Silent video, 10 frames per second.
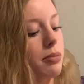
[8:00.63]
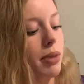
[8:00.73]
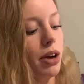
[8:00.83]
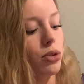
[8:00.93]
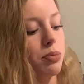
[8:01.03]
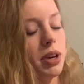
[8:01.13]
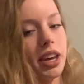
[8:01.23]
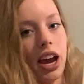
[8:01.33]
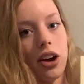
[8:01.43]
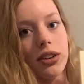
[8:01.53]
by Rupi
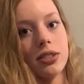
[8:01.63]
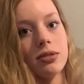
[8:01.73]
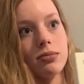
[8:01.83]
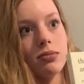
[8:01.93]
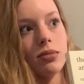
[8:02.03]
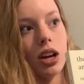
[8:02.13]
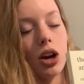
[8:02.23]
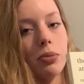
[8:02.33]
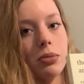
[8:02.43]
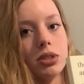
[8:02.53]
Kaur. I
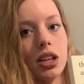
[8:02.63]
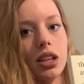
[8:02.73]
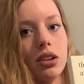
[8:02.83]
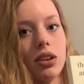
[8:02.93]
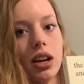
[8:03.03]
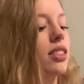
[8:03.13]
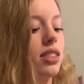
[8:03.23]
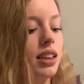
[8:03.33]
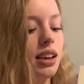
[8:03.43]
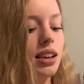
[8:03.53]
hope I'm saying that right.
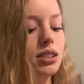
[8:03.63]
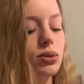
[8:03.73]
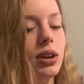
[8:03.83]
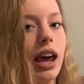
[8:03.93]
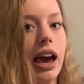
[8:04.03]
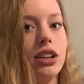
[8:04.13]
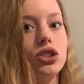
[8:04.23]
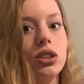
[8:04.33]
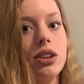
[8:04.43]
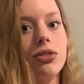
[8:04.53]
This will
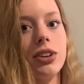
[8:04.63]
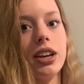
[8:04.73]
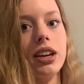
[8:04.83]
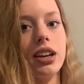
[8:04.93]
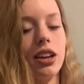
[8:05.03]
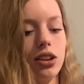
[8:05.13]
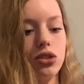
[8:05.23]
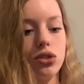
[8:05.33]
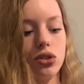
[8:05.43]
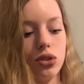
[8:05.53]
actually fit
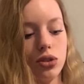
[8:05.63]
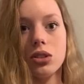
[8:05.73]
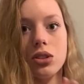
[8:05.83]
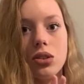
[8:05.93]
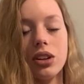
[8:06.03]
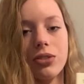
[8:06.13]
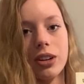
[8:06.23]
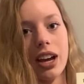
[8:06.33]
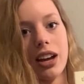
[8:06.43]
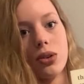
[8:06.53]
into 2
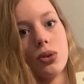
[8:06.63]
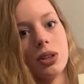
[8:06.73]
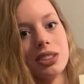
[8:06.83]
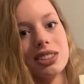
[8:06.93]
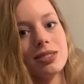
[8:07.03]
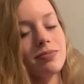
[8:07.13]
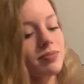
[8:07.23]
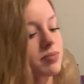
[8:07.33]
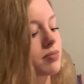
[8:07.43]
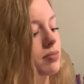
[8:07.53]
different categories.
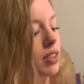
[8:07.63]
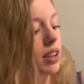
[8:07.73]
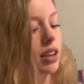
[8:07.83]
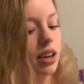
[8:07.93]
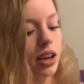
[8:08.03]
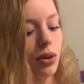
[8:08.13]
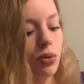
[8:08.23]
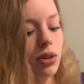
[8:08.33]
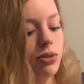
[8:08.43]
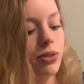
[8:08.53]
It
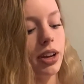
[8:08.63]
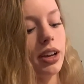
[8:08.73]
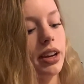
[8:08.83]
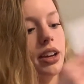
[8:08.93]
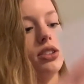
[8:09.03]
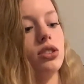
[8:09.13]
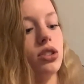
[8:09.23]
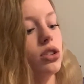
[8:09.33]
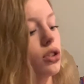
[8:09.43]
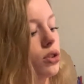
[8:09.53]
would fit
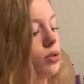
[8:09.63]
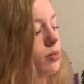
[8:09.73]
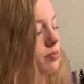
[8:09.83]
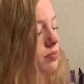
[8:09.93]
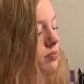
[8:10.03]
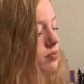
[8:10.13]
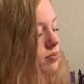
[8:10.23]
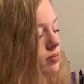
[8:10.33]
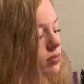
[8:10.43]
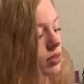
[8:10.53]
into
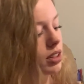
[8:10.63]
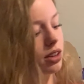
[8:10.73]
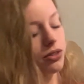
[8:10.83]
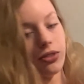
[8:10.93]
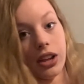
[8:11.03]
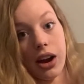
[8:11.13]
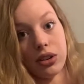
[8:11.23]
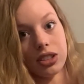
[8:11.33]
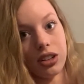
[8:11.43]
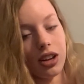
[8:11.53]

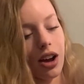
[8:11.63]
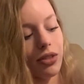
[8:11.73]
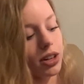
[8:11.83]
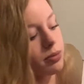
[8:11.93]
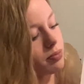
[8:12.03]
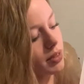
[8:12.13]
flowers on cover